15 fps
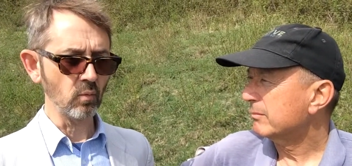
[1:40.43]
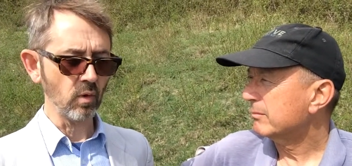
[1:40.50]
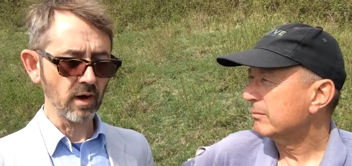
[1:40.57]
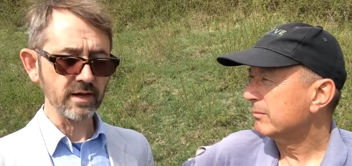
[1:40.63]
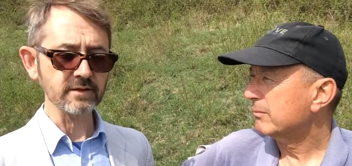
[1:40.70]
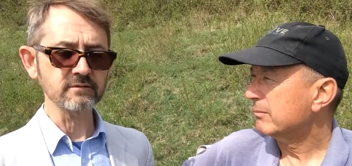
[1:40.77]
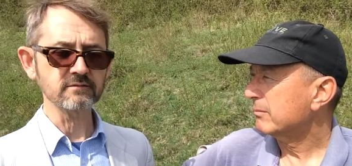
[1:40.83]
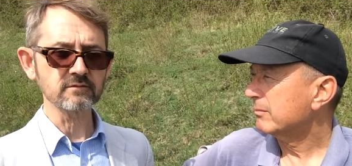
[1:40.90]

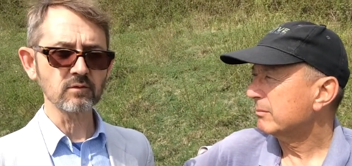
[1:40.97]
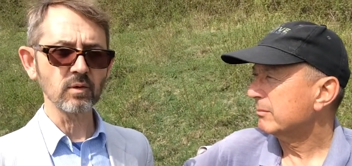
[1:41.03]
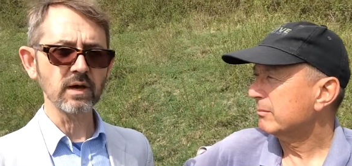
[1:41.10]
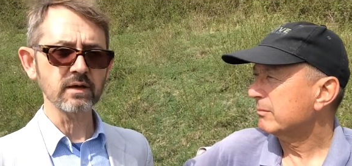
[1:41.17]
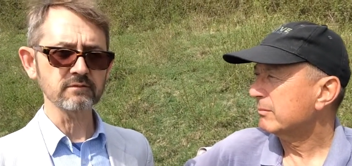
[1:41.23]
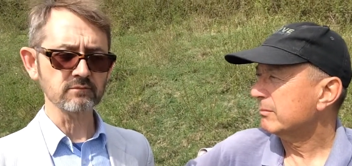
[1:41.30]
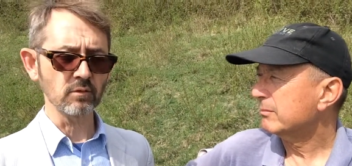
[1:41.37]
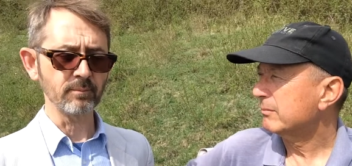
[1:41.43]
Speaker 1: white
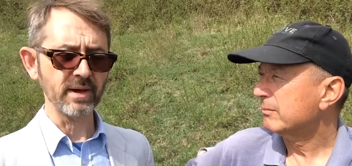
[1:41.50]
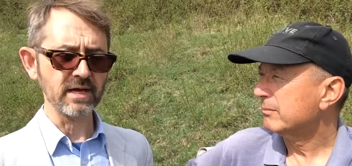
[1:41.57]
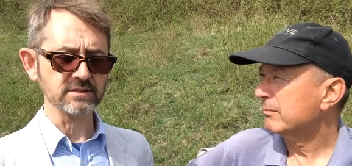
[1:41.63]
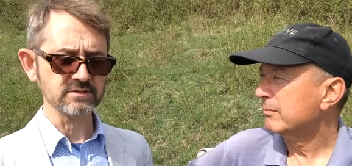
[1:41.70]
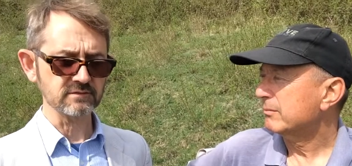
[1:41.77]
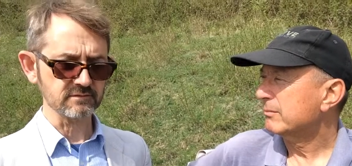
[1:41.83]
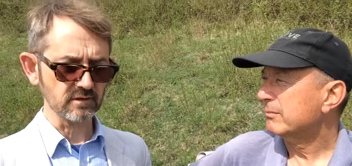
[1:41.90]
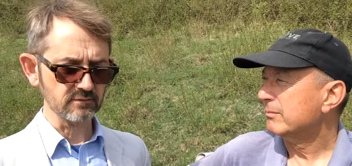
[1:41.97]
squares or
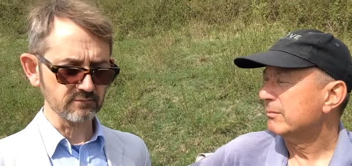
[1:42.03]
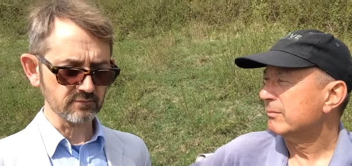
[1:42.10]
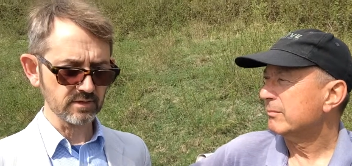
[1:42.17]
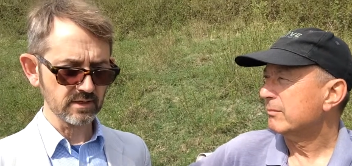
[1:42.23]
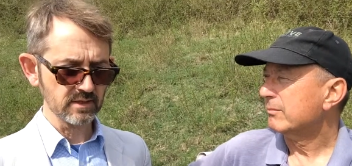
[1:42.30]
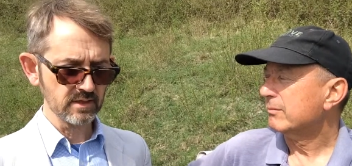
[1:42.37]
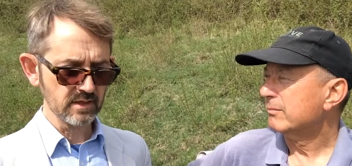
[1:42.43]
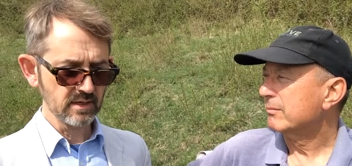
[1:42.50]
patches over
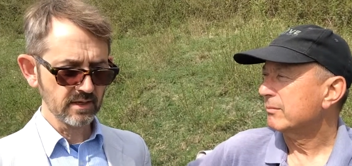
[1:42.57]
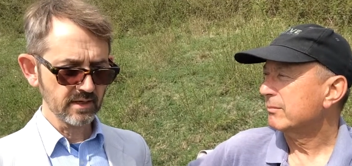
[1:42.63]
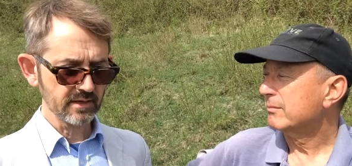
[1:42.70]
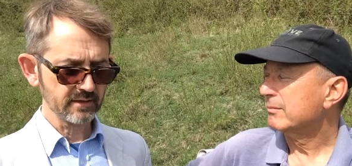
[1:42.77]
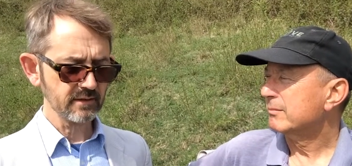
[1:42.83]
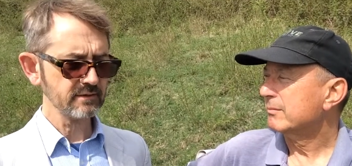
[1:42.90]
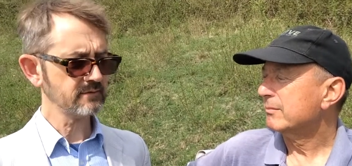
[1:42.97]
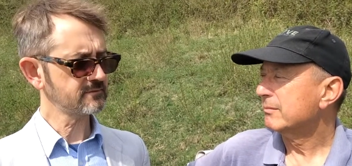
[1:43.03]
it
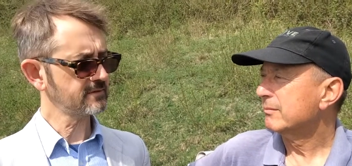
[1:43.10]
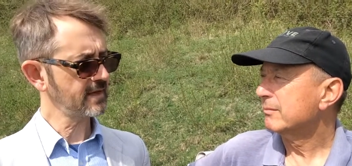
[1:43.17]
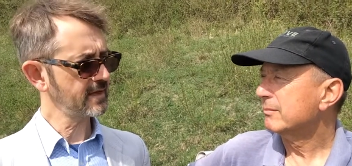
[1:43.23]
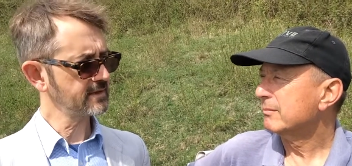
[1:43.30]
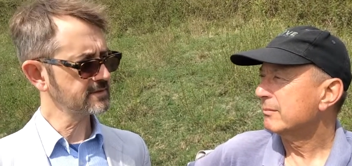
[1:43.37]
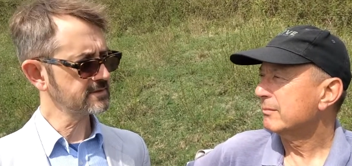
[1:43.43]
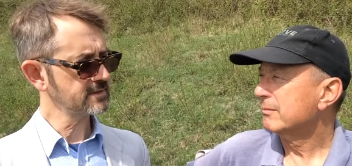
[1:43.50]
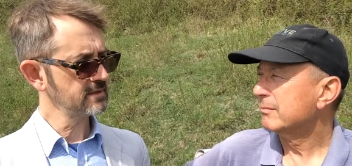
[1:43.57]
and I
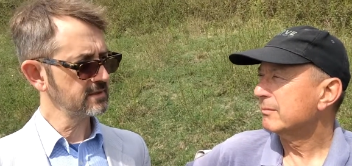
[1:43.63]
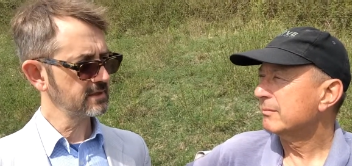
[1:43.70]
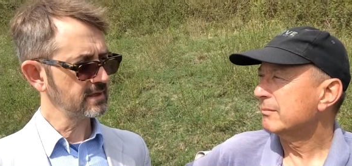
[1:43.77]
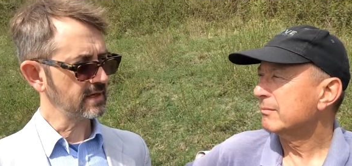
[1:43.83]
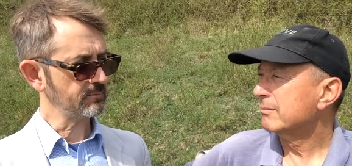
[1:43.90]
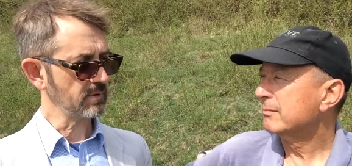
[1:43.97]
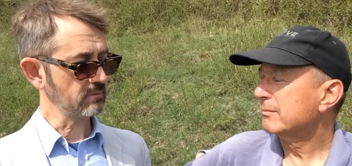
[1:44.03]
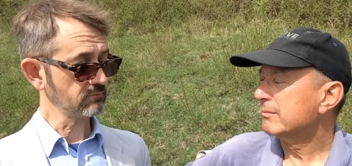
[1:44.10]
understand
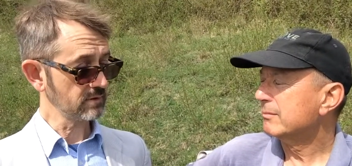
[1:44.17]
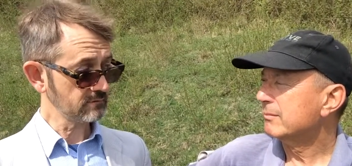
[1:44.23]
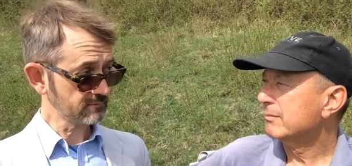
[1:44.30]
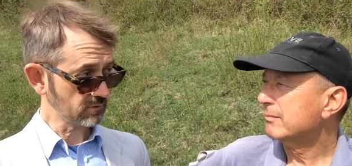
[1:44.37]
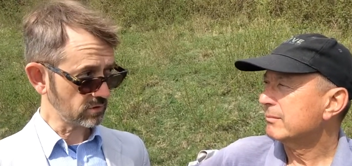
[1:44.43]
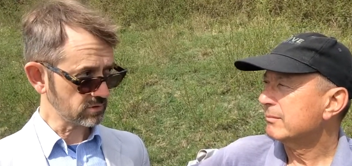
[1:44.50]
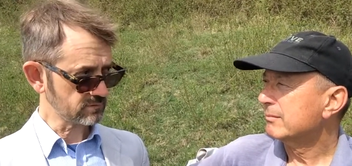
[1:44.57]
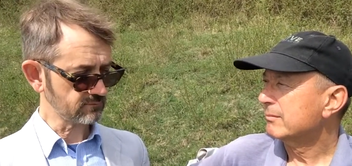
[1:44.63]
in my
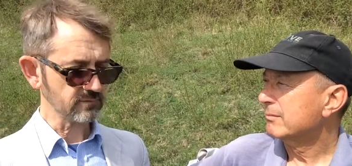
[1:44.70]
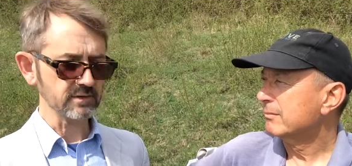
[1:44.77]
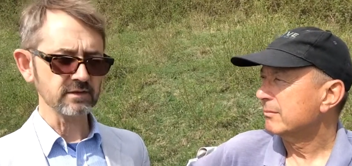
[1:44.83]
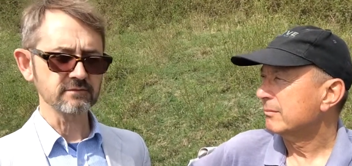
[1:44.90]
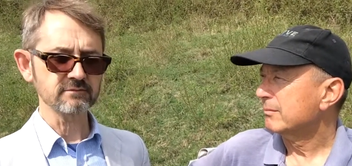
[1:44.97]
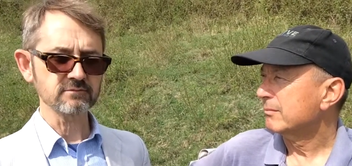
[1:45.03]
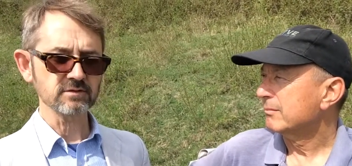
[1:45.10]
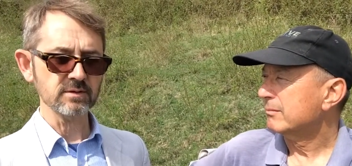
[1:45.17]
research for
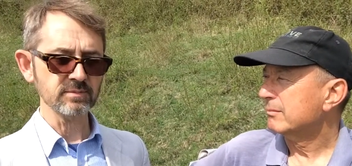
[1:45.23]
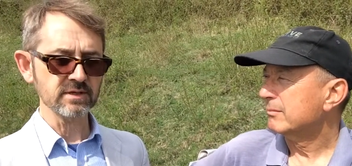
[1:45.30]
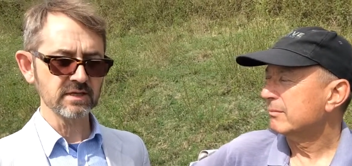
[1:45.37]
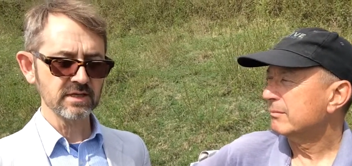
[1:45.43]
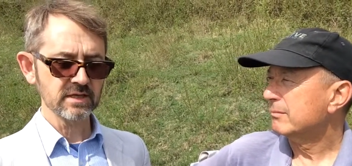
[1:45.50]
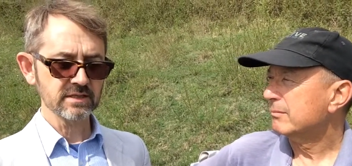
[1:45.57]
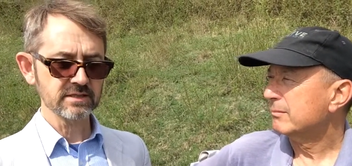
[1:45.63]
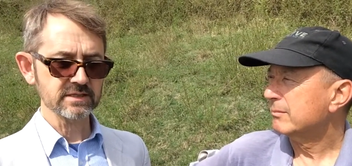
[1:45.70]
this trip
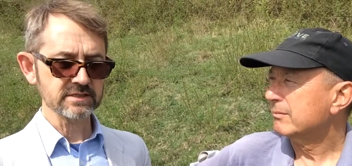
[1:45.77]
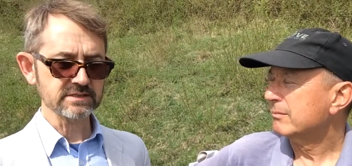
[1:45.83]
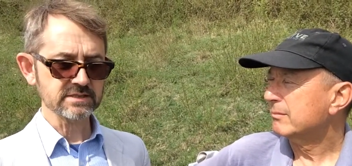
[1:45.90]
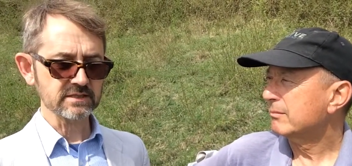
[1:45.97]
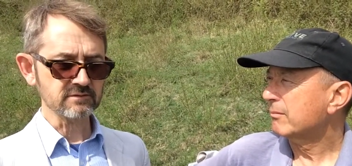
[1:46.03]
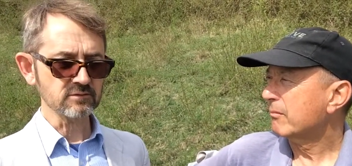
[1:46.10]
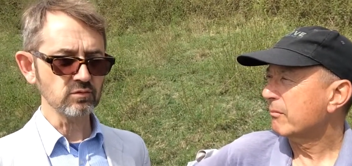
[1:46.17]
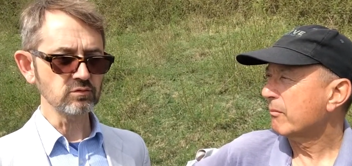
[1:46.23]
that
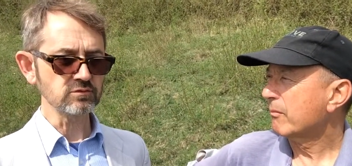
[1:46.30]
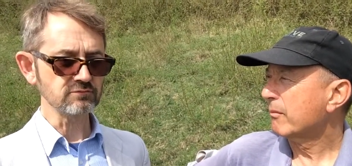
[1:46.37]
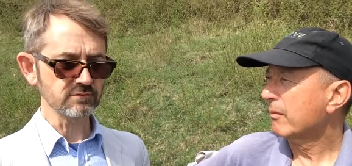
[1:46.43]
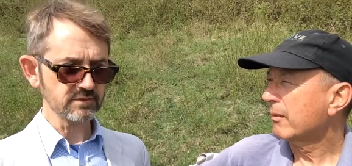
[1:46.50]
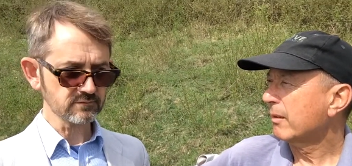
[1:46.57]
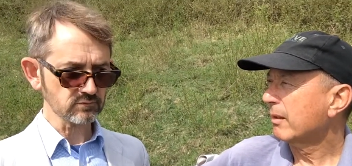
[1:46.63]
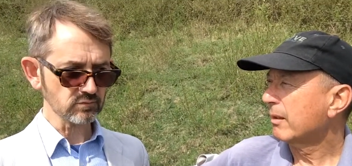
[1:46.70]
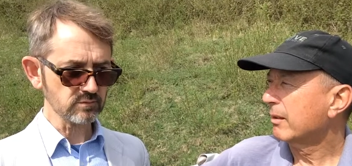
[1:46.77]
it's called
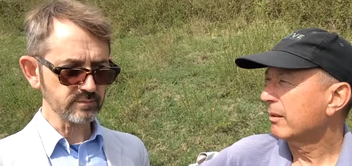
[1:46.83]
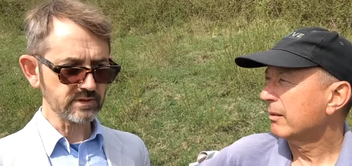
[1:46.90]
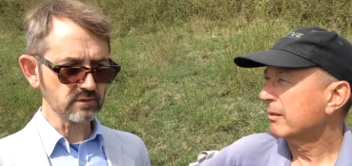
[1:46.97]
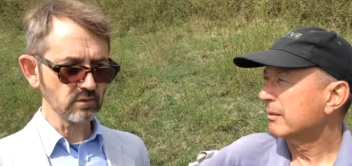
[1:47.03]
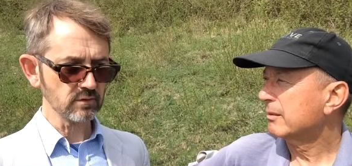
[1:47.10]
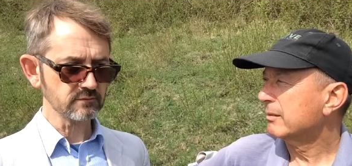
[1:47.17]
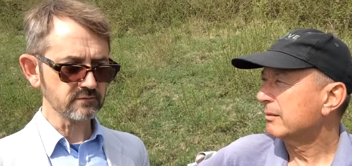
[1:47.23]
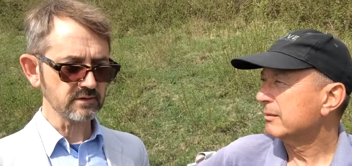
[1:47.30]
grizzled
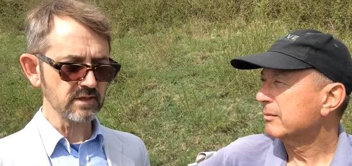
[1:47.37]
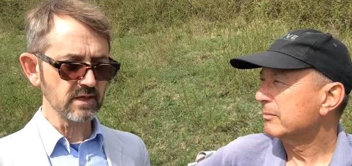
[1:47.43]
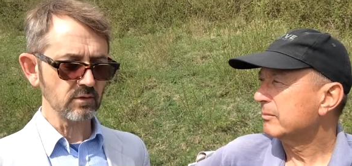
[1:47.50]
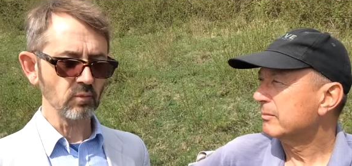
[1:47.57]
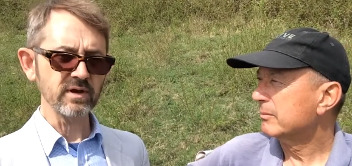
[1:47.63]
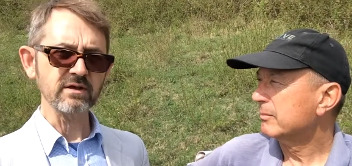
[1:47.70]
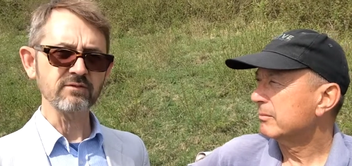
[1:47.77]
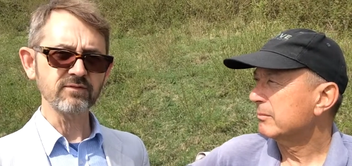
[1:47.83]
because
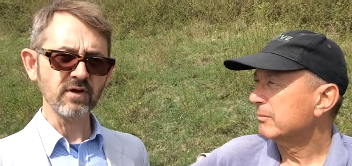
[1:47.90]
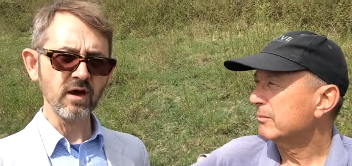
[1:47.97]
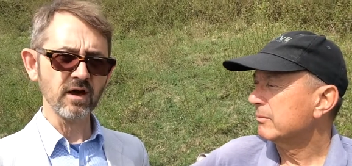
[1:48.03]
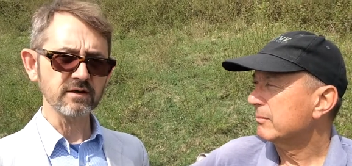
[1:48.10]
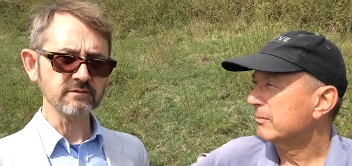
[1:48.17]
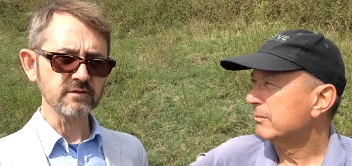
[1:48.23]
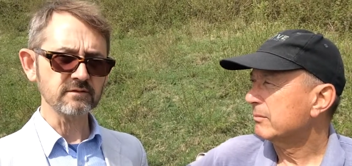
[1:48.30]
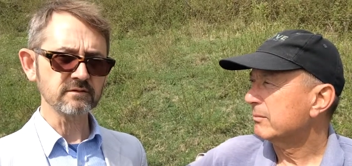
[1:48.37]
when it
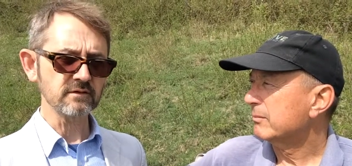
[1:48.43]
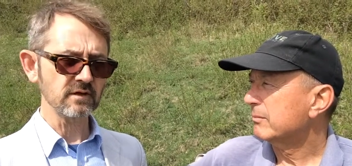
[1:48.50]
flies, it's,